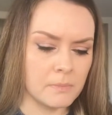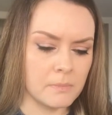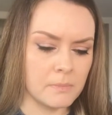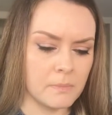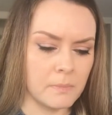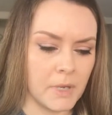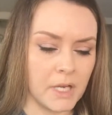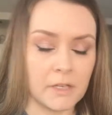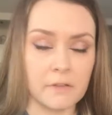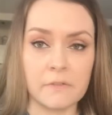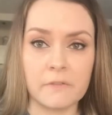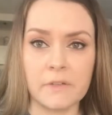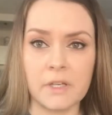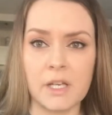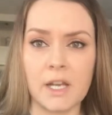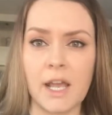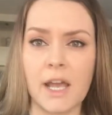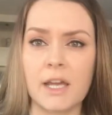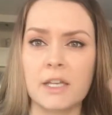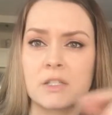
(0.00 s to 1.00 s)
Benefit
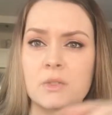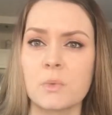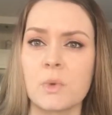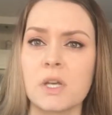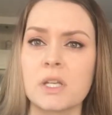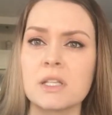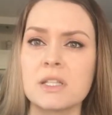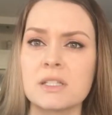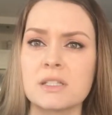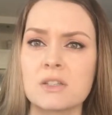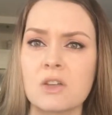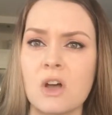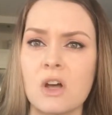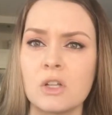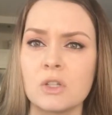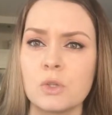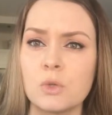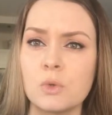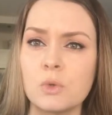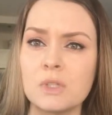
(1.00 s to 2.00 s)
has one. It's called
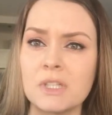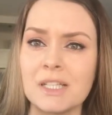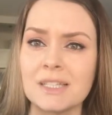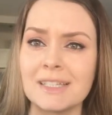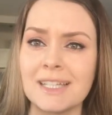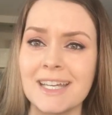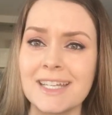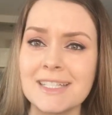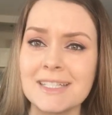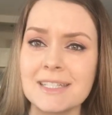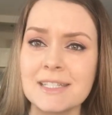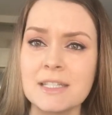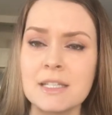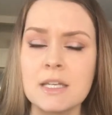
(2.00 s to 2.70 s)
Hula Light.